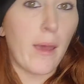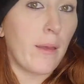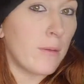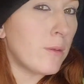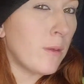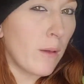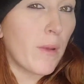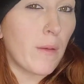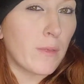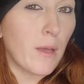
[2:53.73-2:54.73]
I think I'm
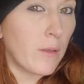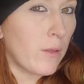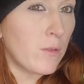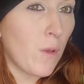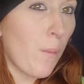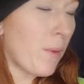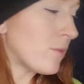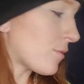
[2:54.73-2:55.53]
gonna have to cut these open.